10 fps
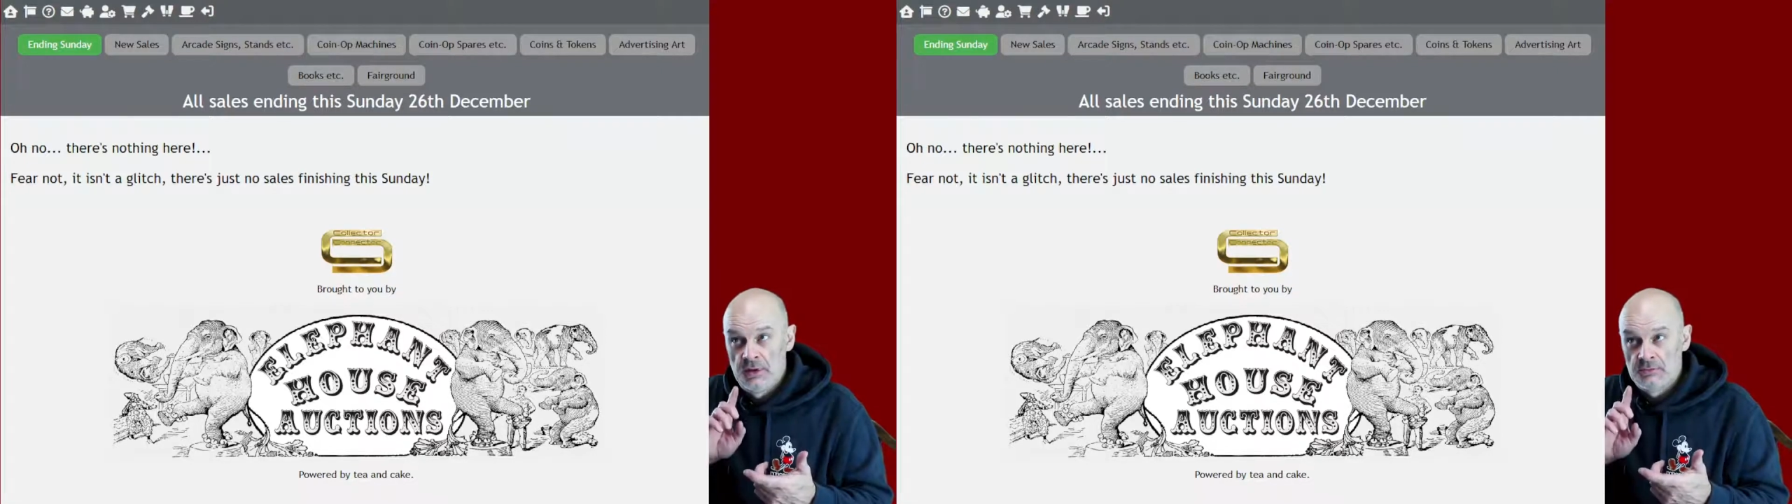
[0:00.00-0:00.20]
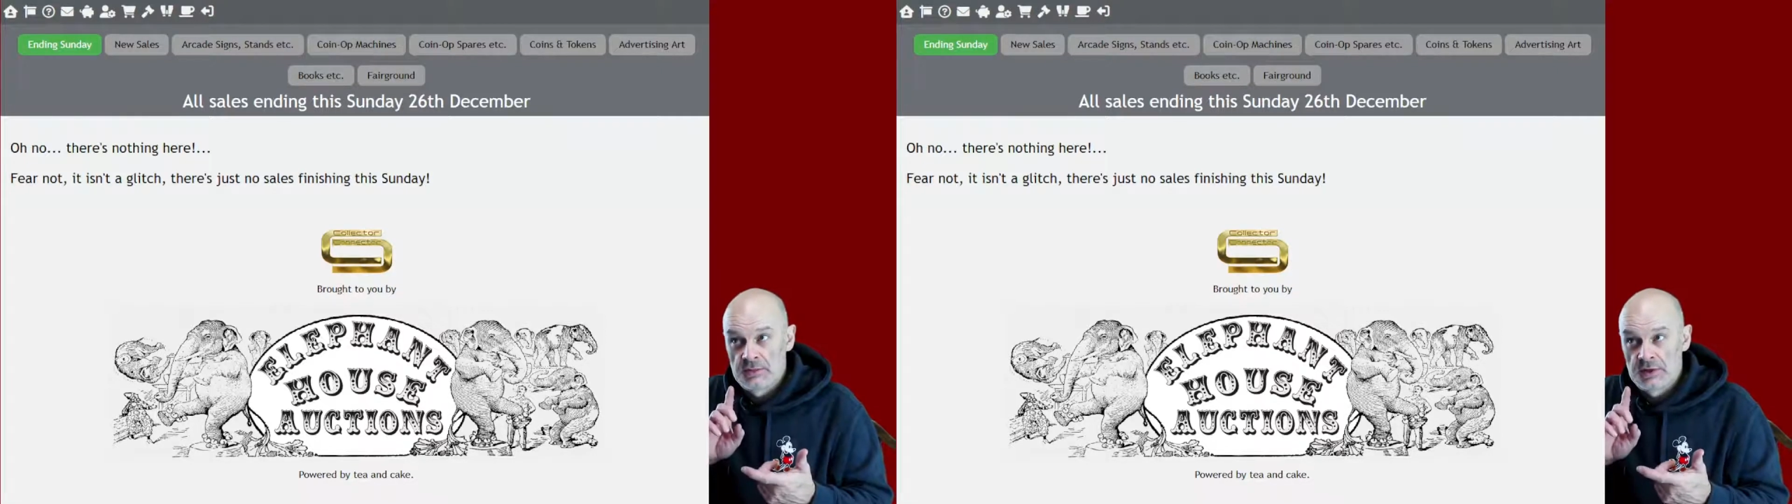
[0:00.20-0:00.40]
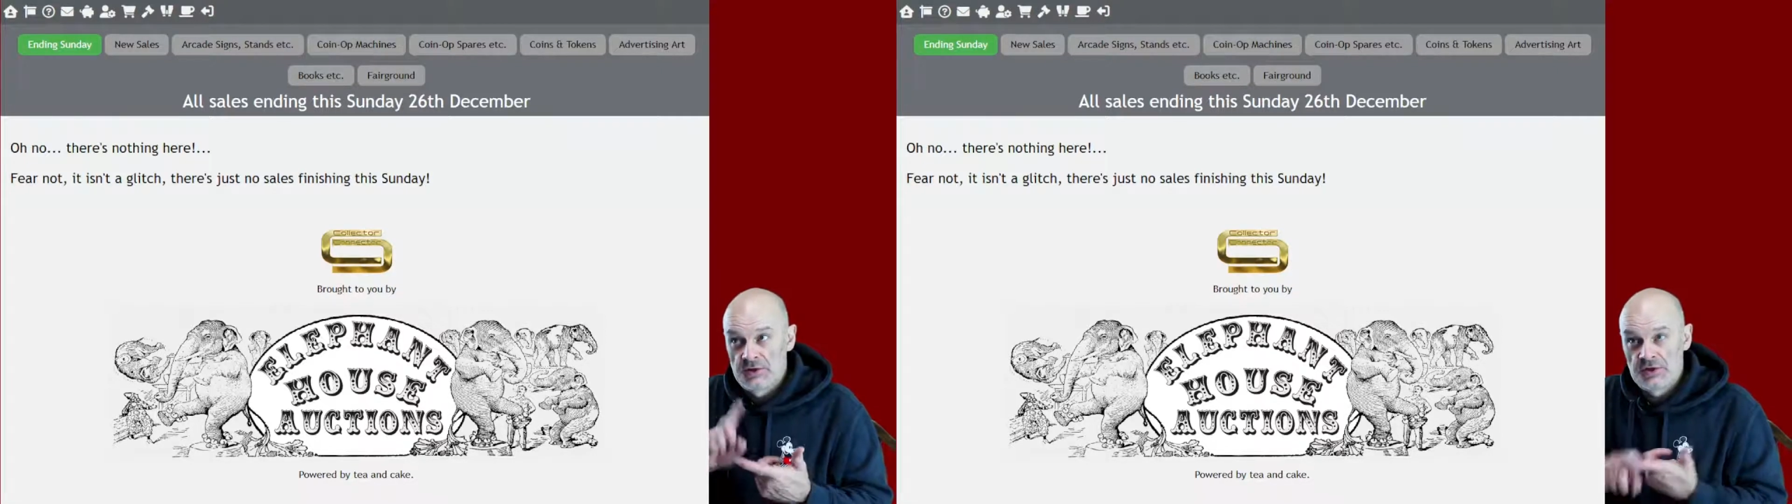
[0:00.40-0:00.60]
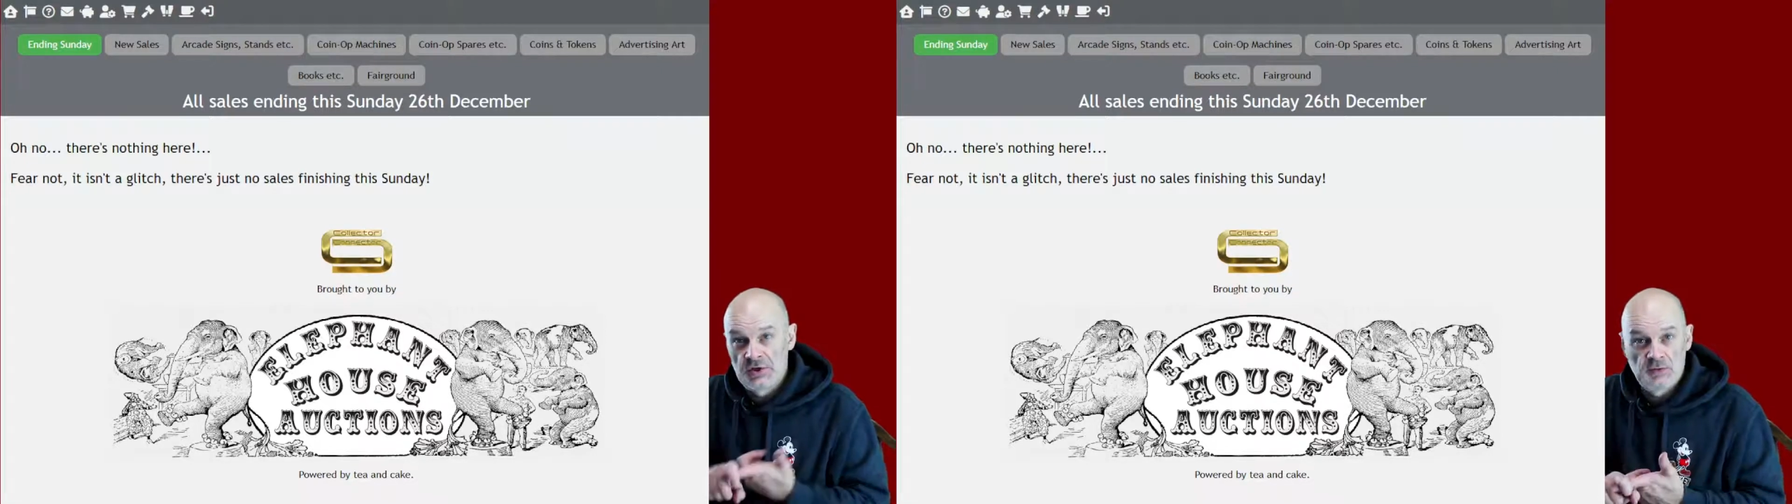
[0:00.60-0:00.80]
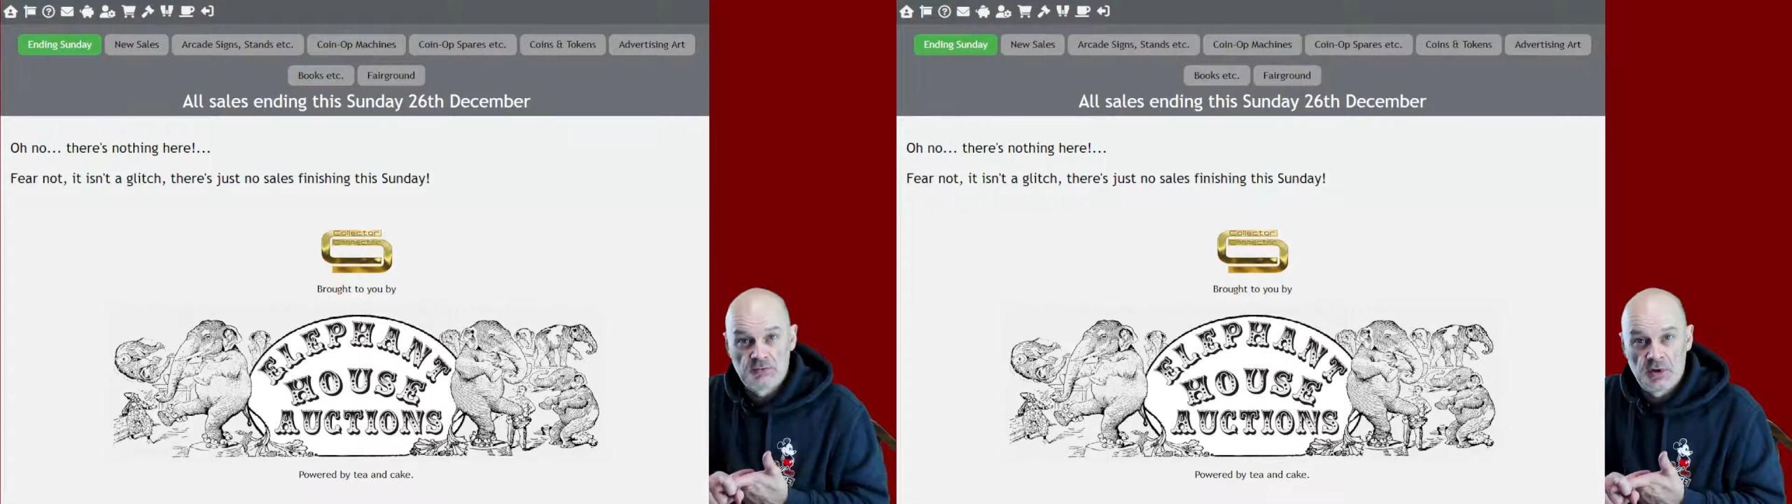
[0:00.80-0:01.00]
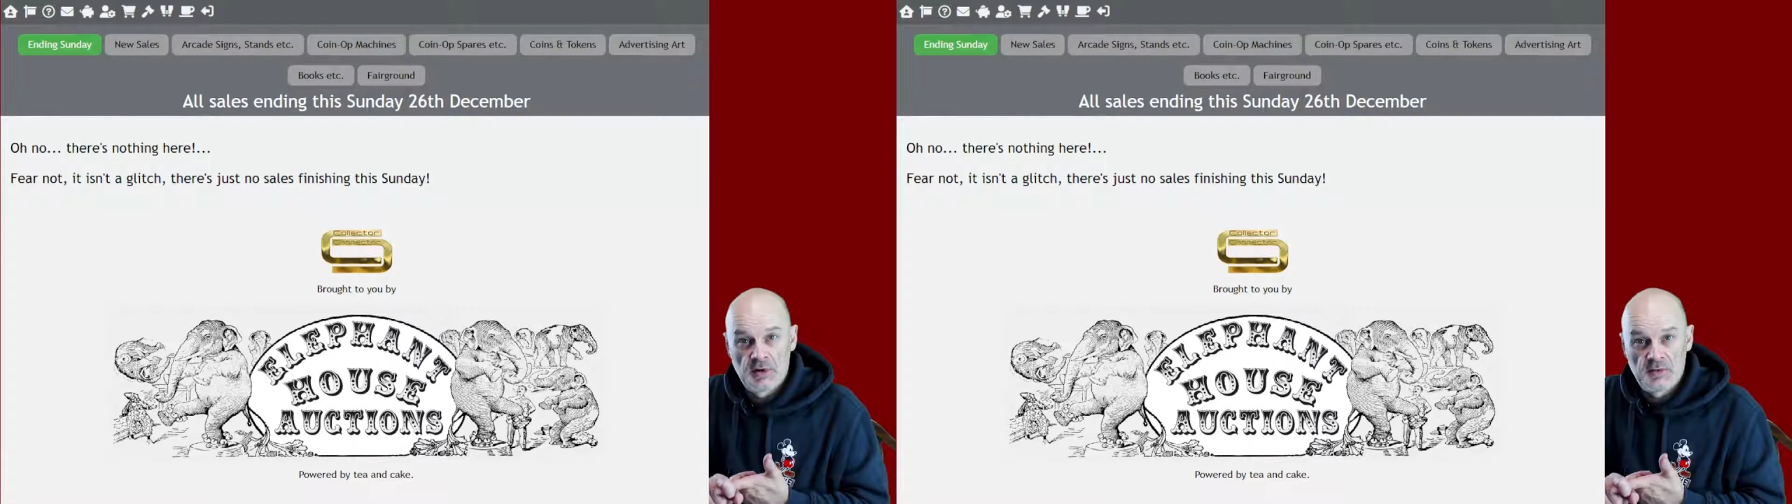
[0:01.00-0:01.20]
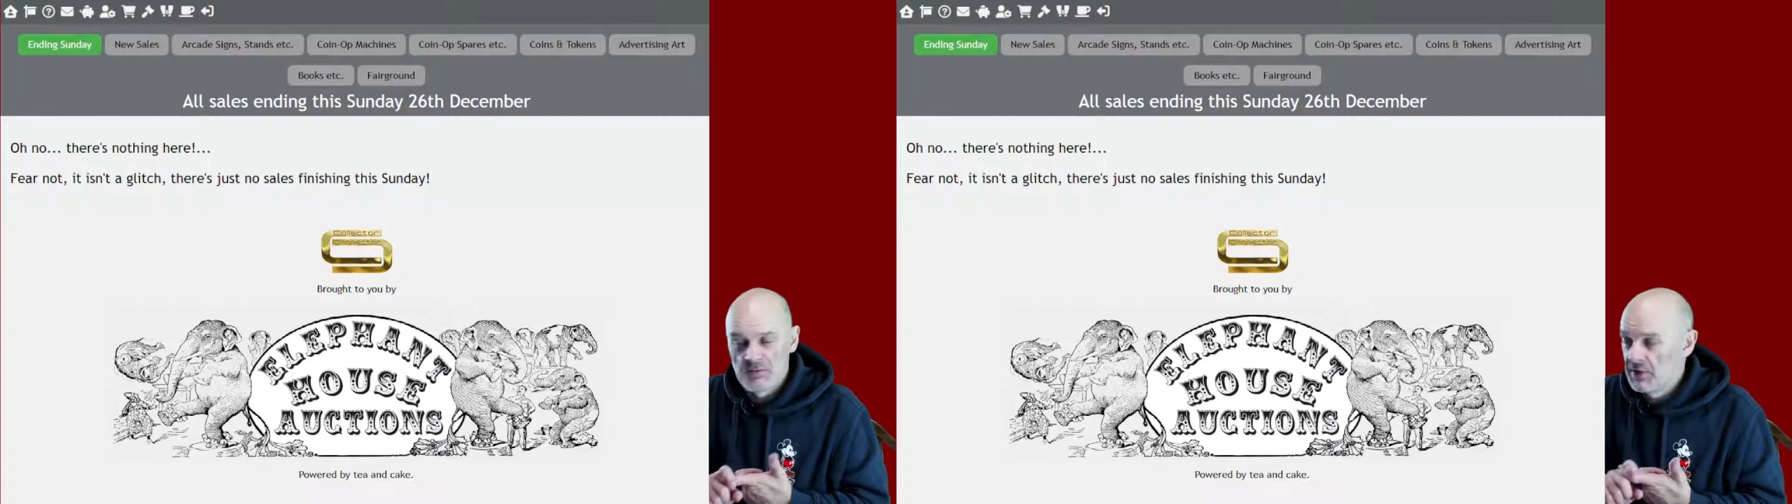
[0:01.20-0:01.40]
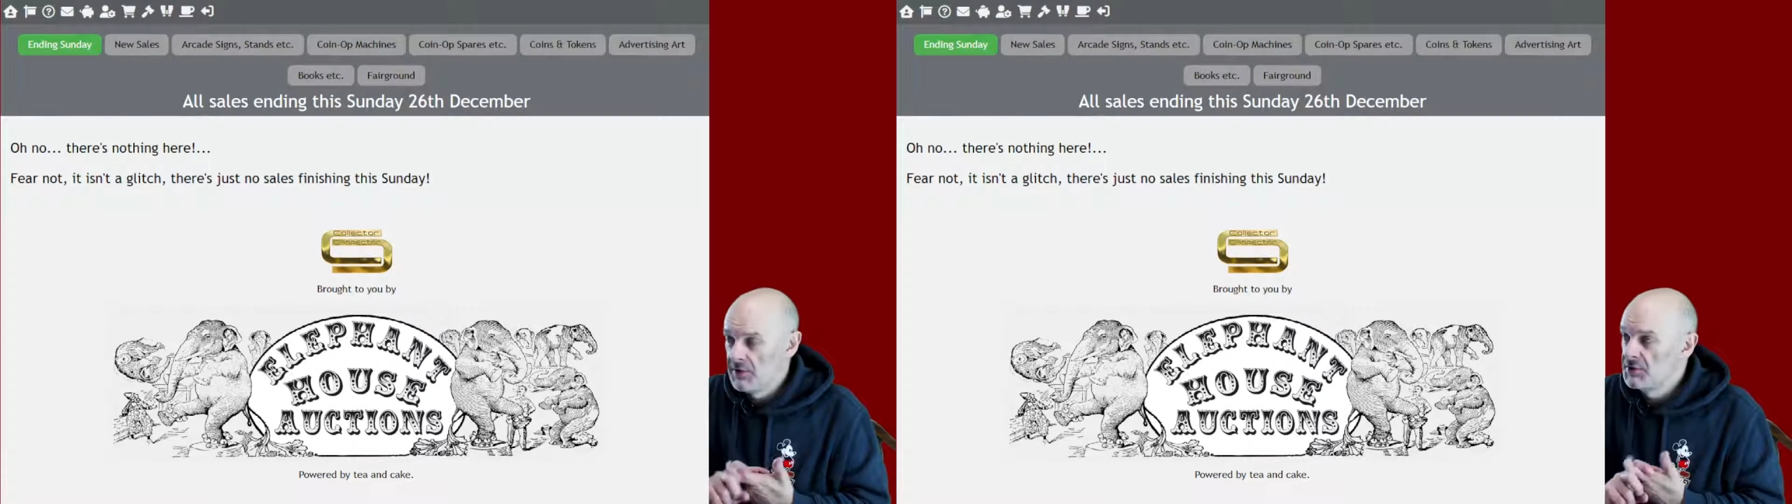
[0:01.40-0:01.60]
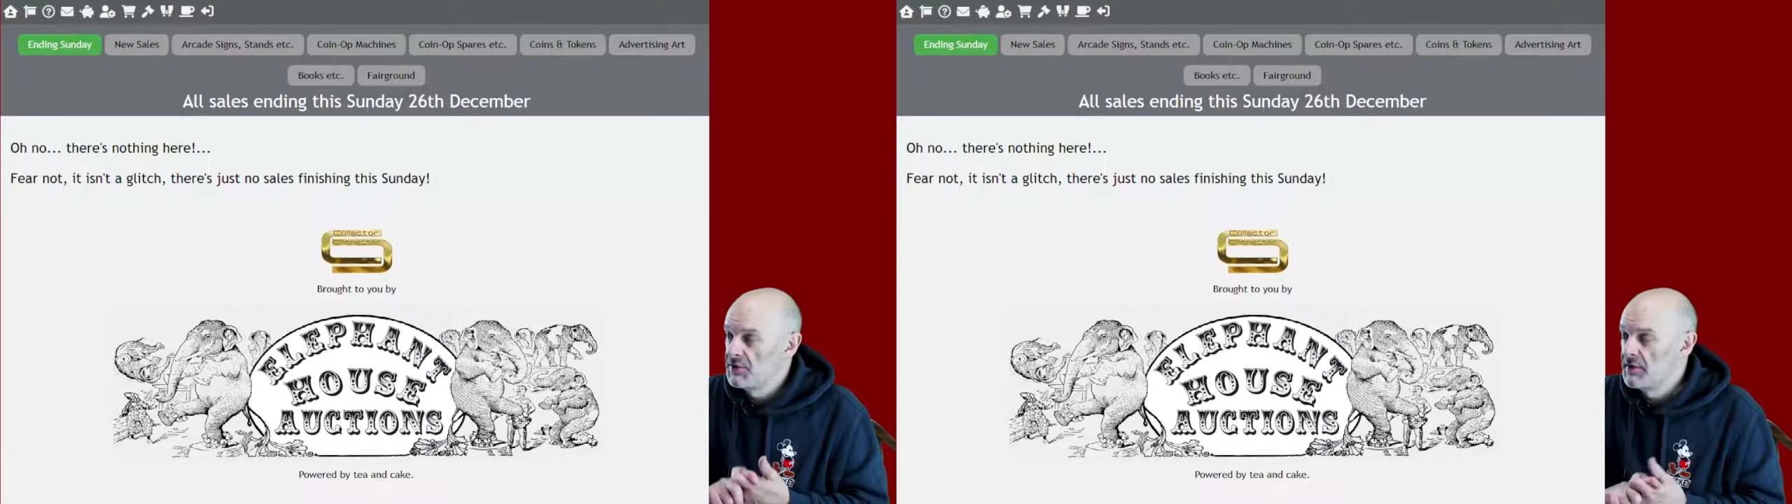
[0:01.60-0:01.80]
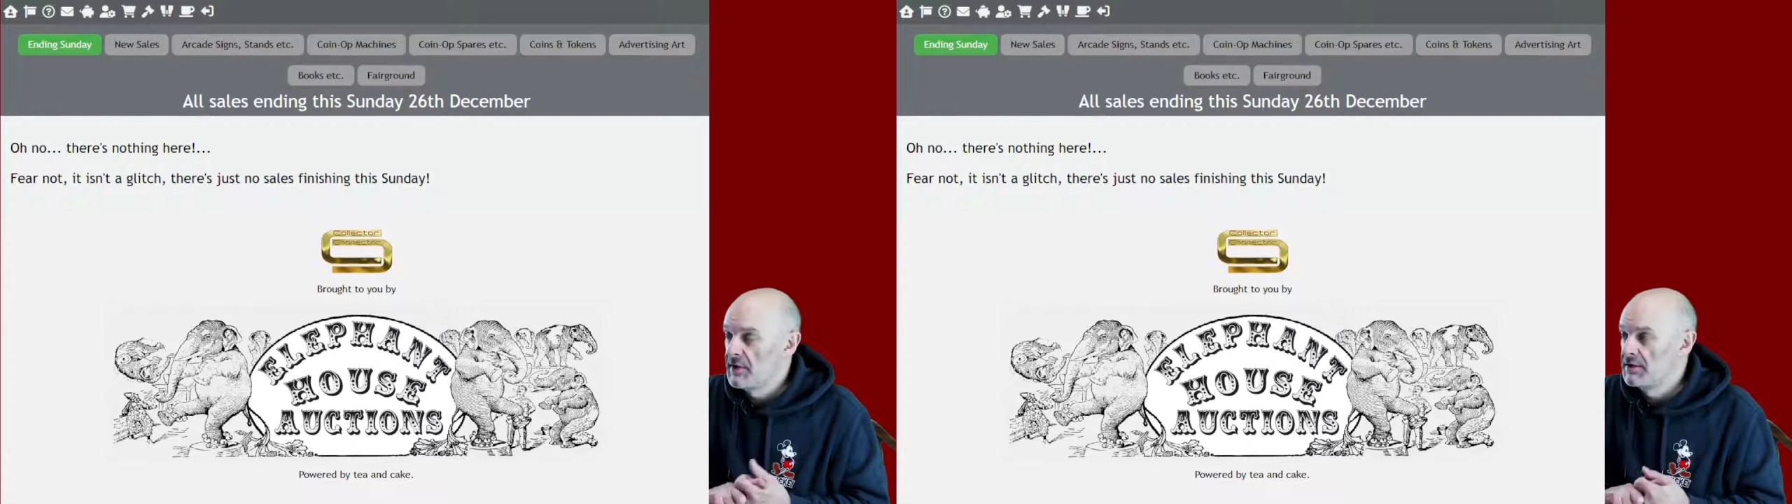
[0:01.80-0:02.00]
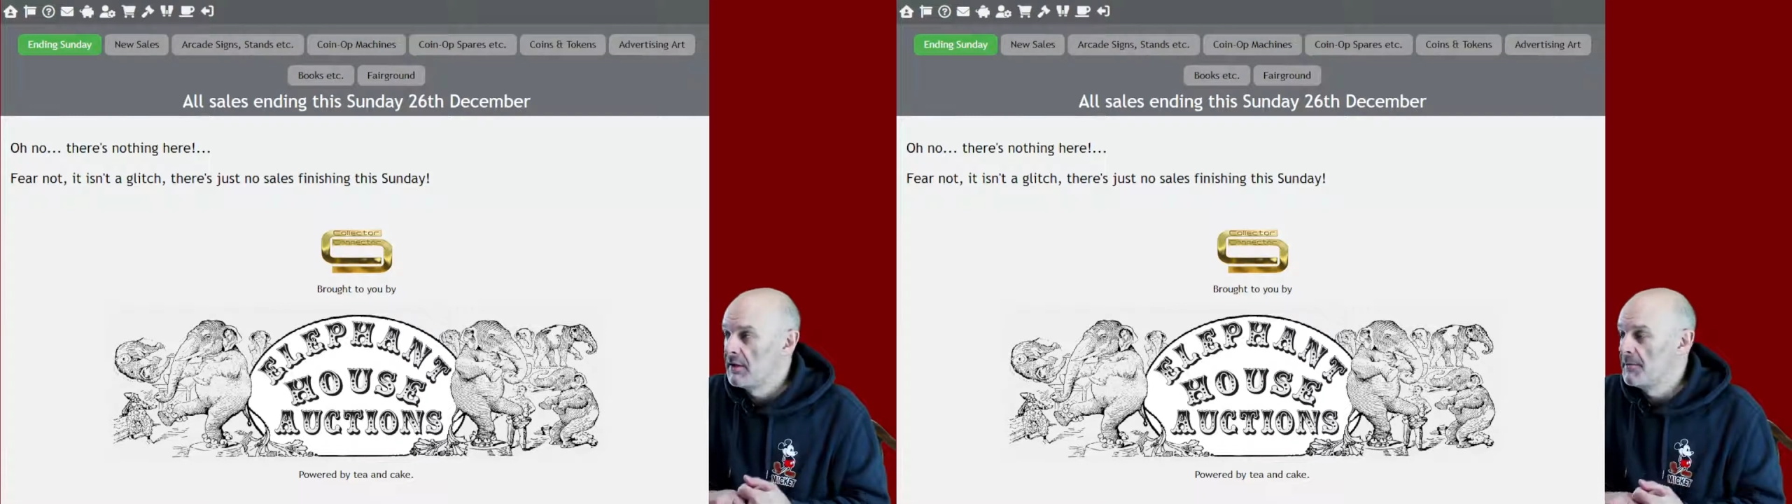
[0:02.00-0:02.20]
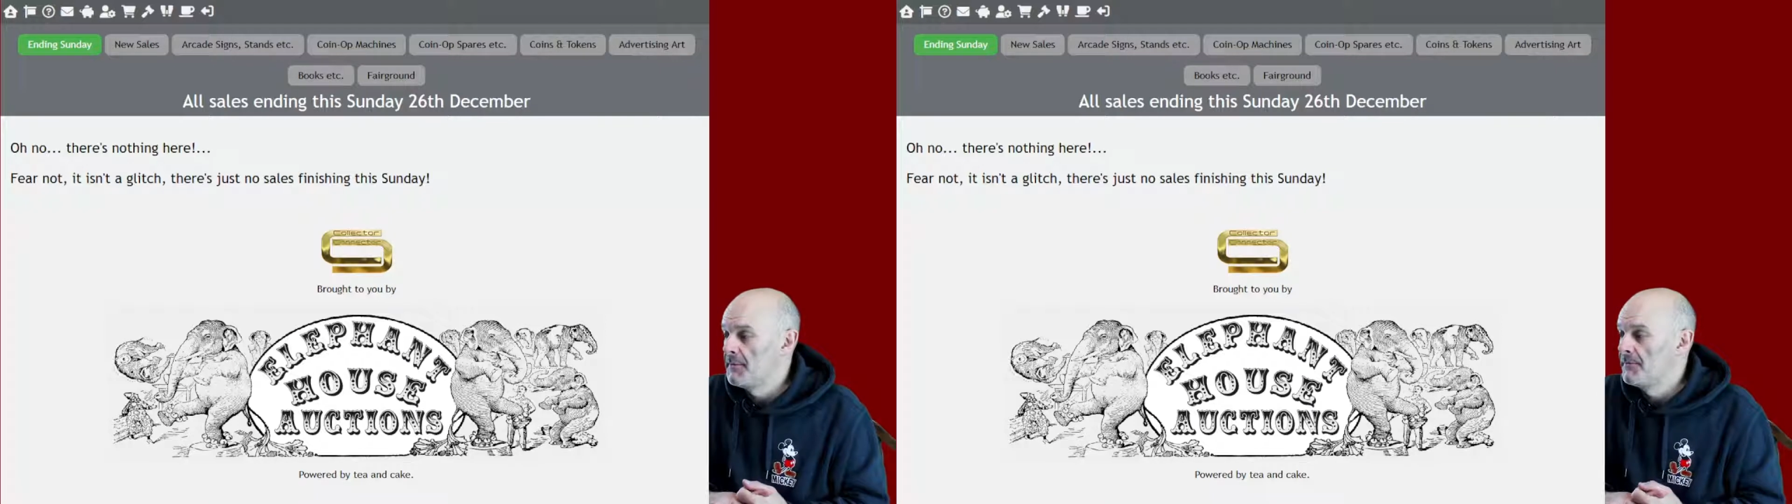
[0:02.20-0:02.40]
a load of circus programs and posters and things like that.